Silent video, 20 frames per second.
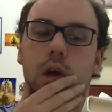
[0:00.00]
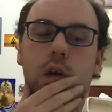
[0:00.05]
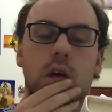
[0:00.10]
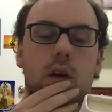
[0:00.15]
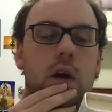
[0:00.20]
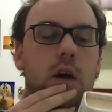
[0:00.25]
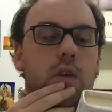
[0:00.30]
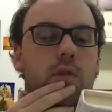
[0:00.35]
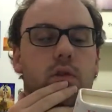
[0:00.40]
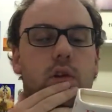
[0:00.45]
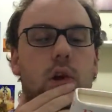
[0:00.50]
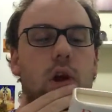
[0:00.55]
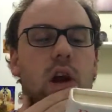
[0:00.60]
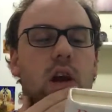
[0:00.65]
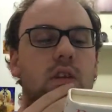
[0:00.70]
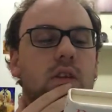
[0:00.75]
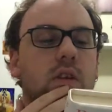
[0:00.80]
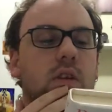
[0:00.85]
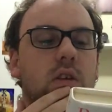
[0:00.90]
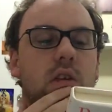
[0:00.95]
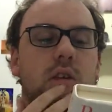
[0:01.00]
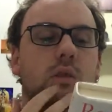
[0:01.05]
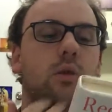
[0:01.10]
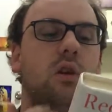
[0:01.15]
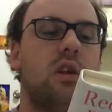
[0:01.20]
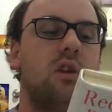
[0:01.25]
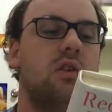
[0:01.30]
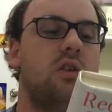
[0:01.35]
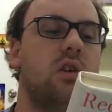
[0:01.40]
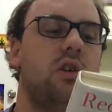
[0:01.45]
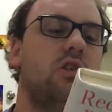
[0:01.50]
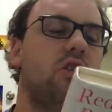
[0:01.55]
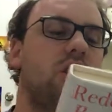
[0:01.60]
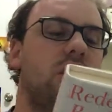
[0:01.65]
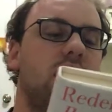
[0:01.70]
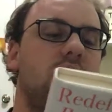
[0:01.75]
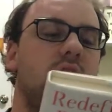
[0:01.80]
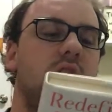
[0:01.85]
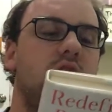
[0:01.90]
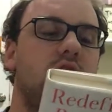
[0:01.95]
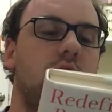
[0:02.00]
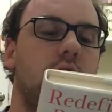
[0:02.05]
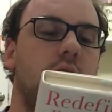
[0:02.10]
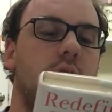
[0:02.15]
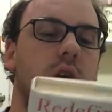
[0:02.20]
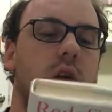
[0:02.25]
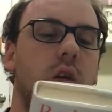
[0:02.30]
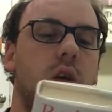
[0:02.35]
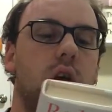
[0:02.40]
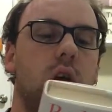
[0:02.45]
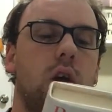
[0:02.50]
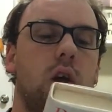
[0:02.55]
kind of crisis as well as her transition.